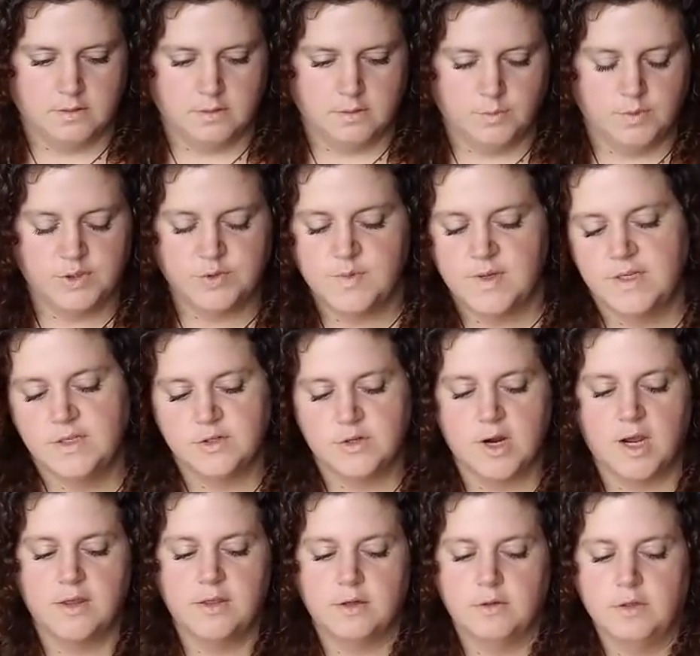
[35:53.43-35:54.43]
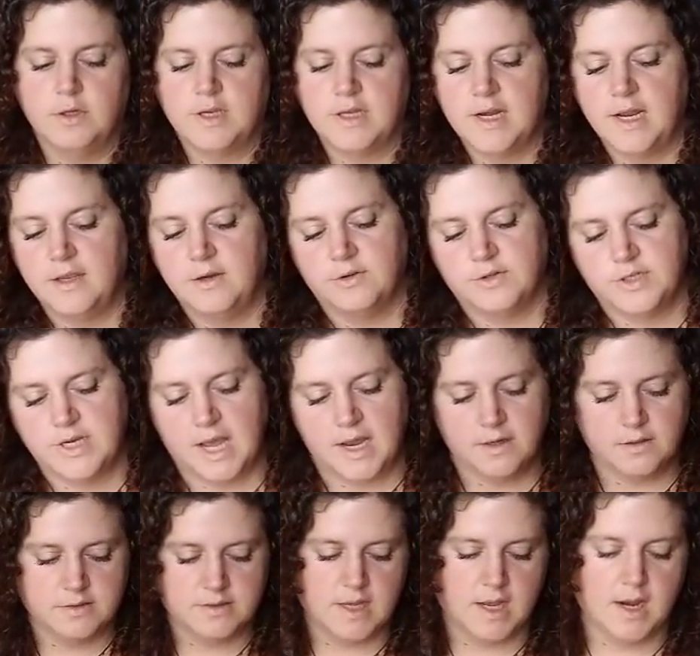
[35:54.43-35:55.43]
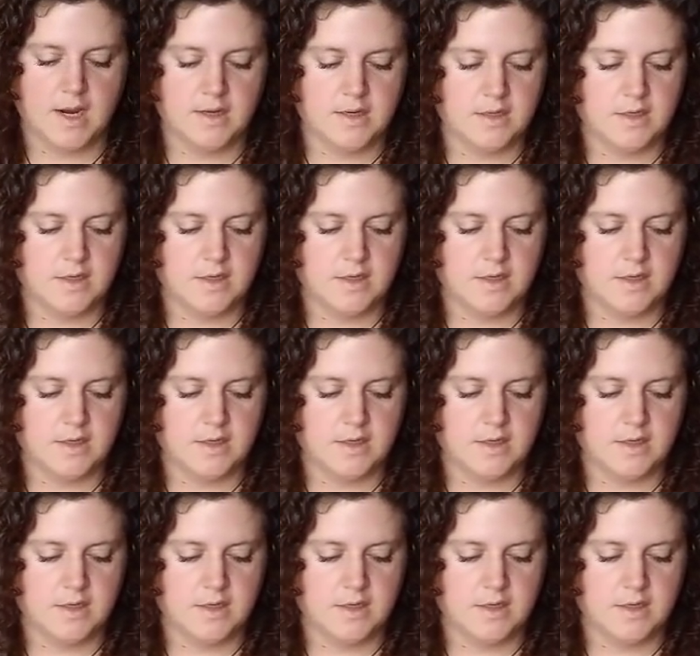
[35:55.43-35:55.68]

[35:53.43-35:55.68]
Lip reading: Which means you're either looking at your shadow side